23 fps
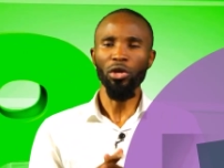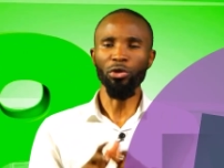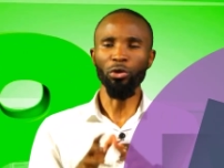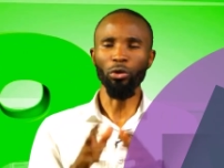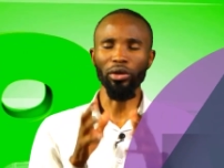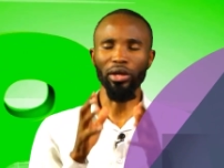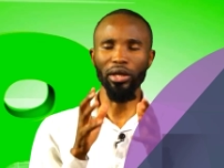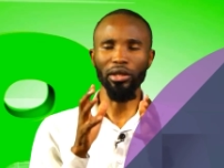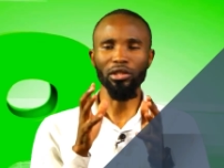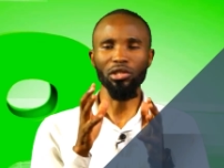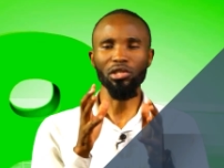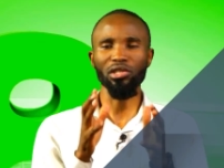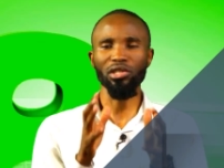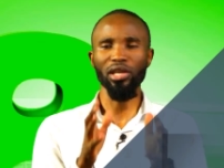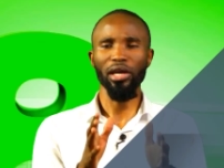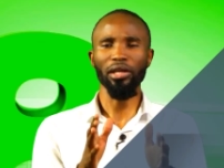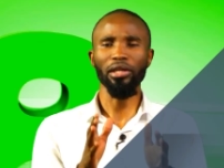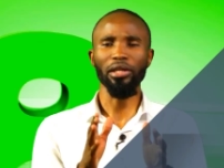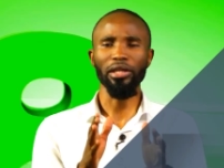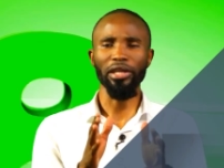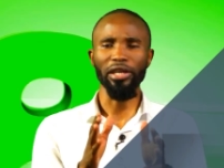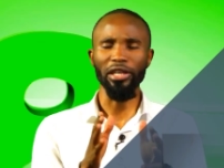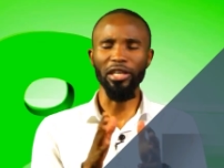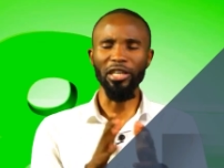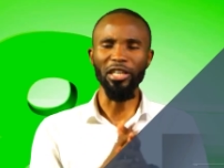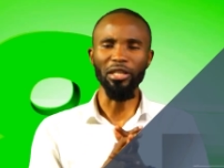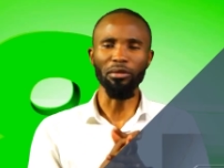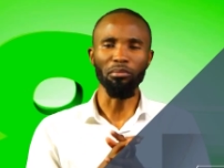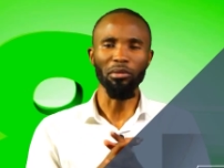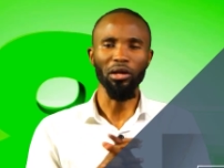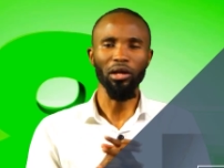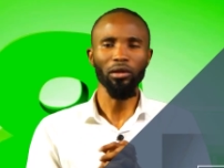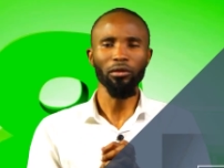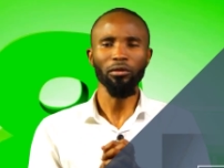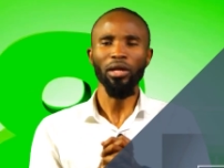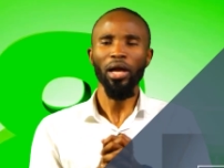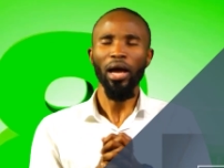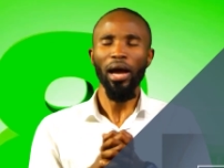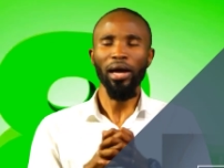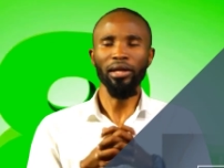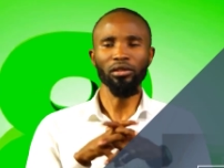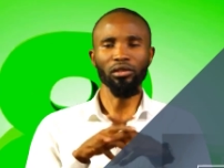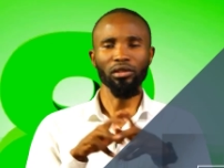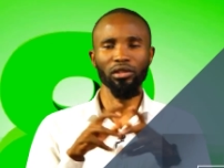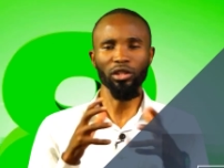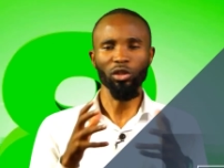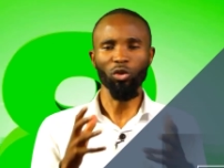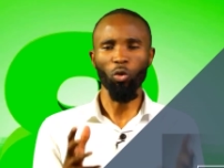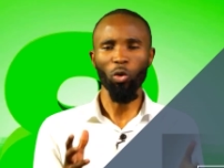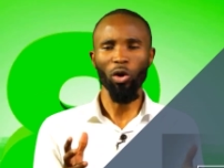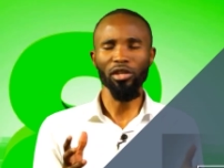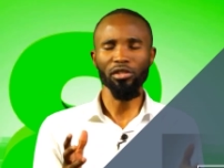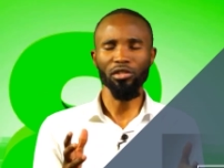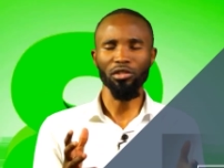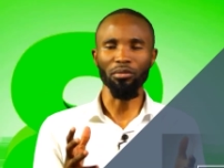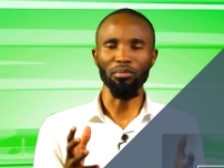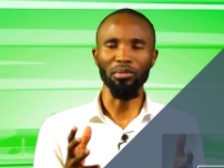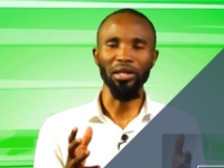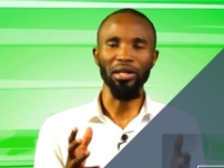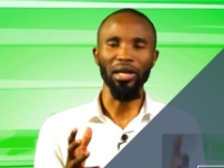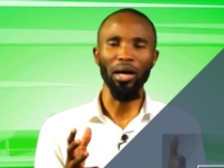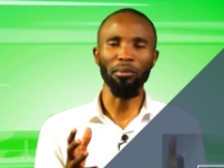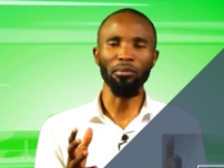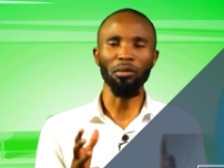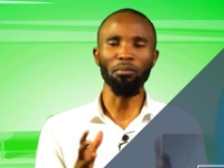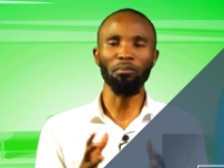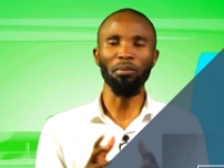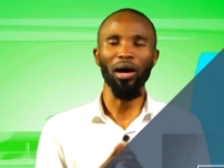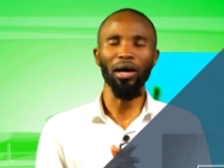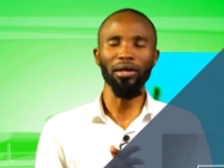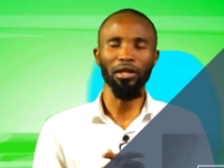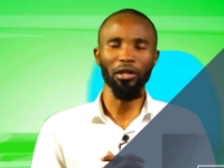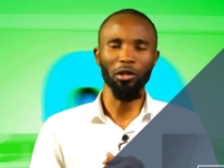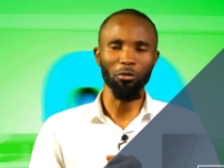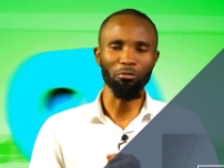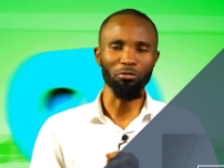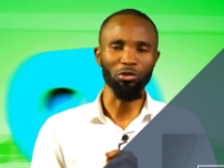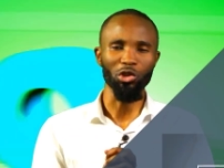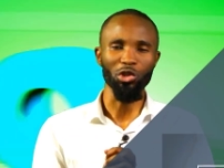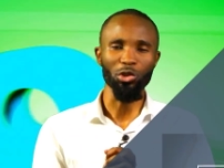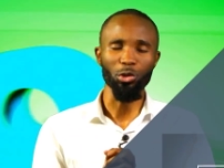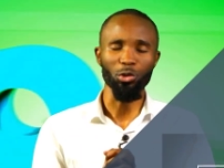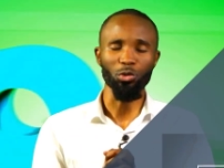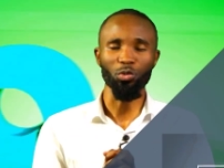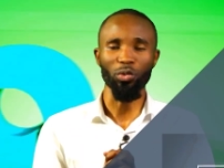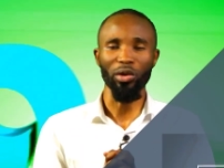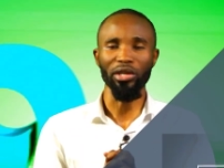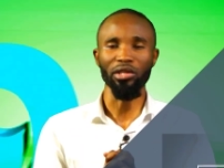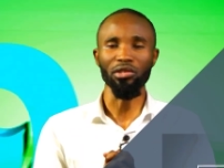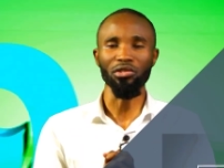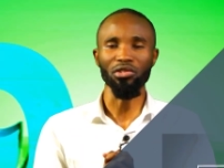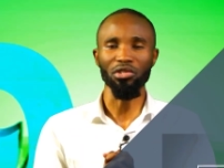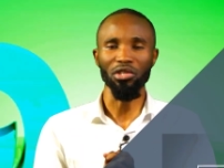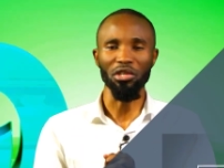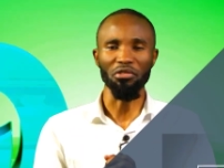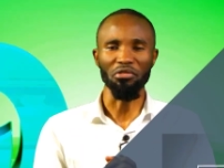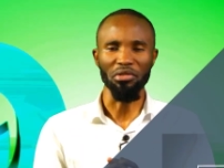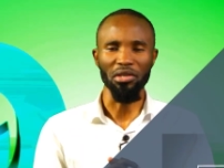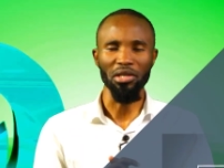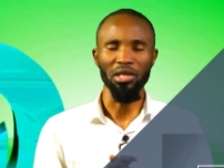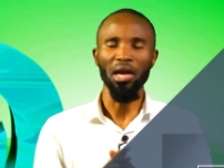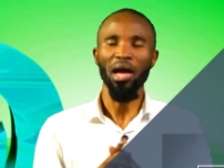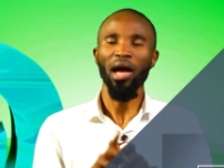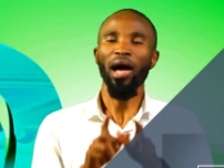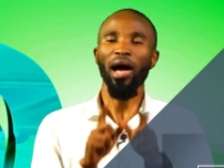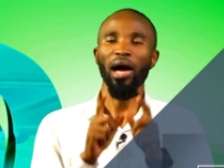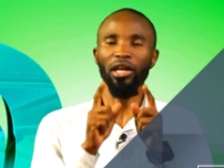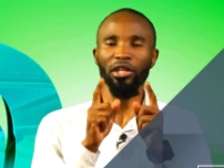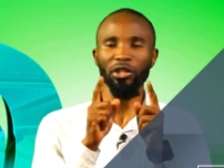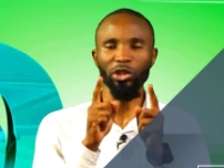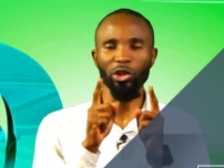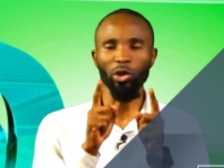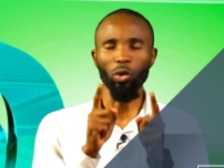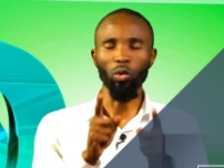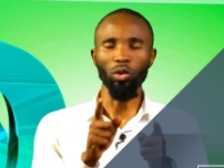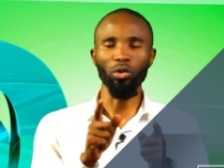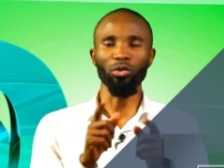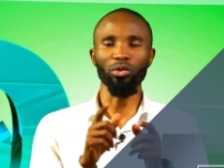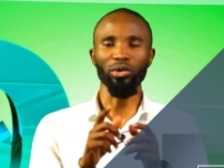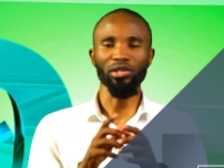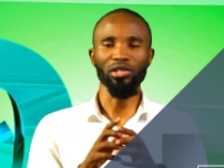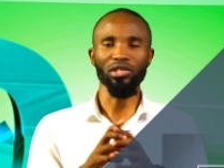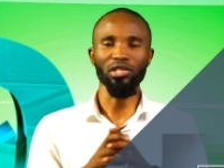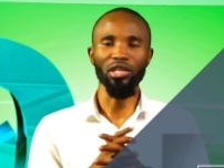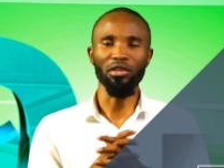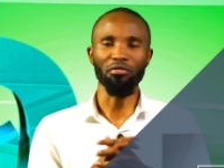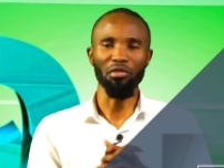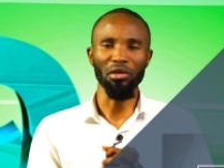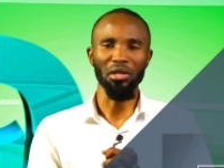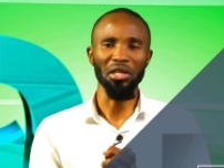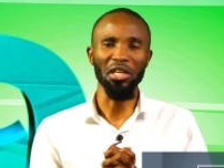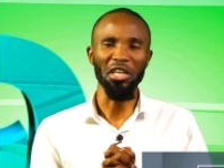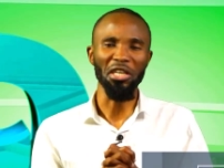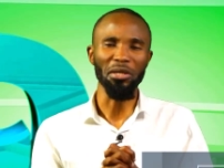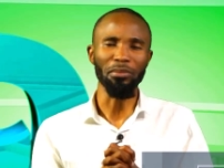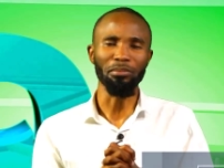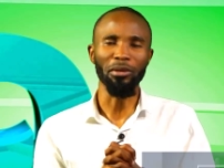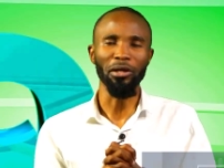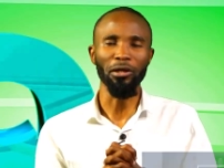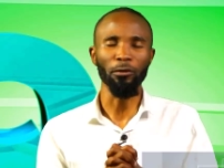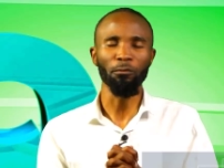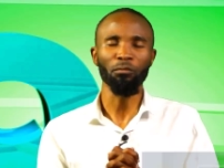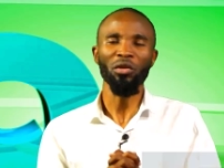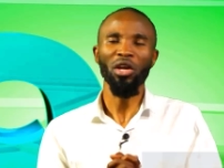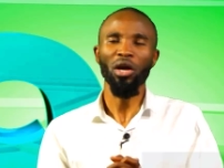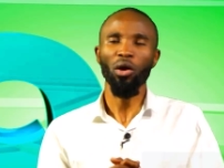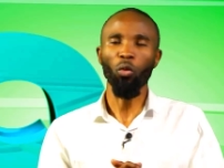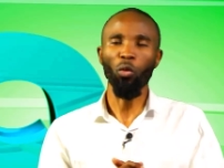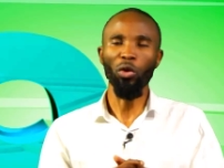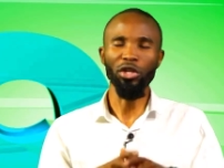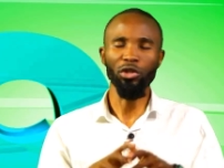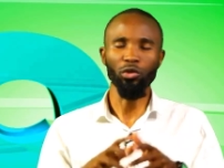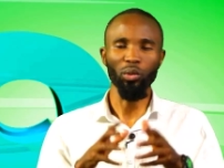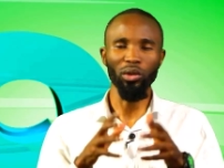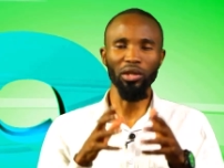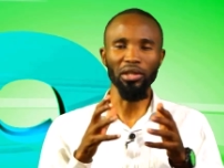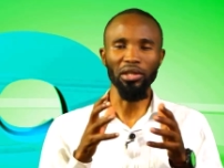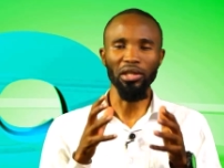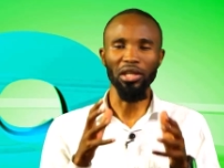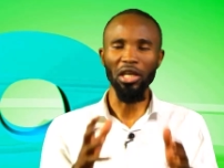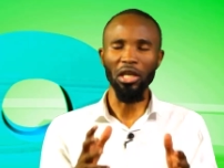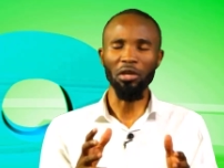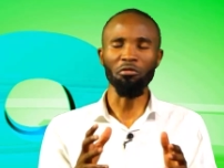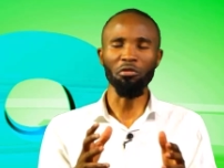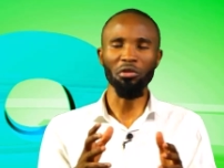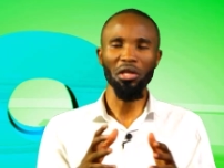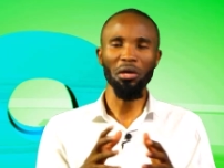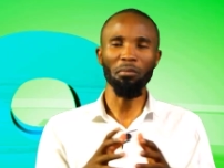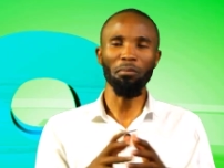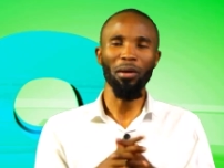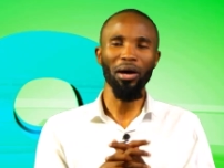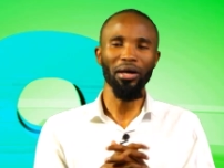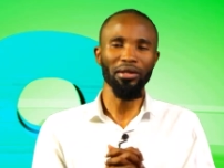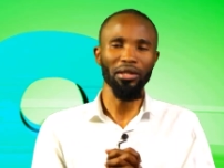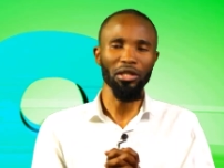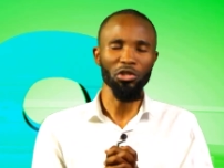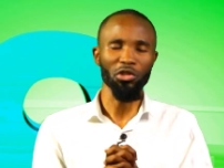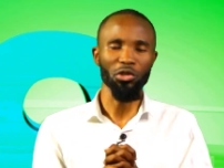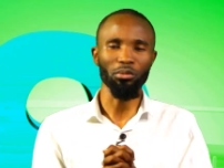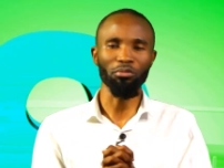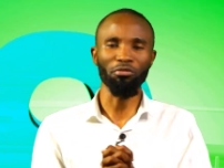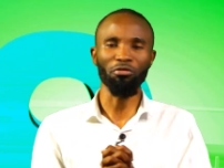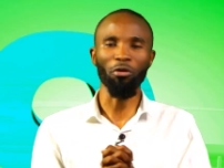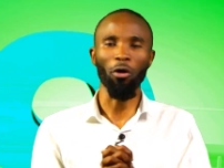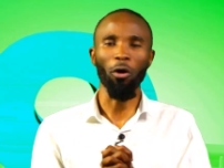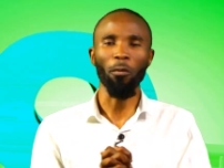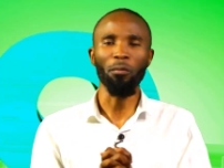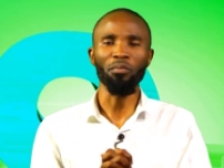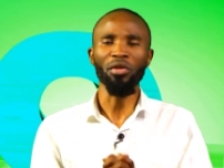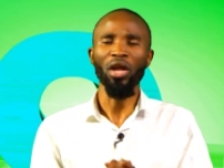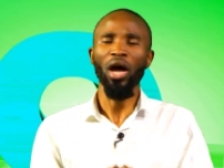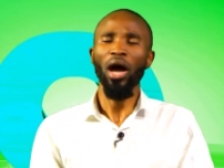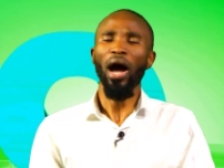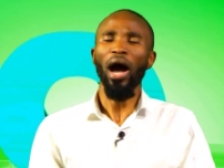You can send the email and request to become a partner of Jesus Reigns TV, and you will receive an email which will give you the partnership form.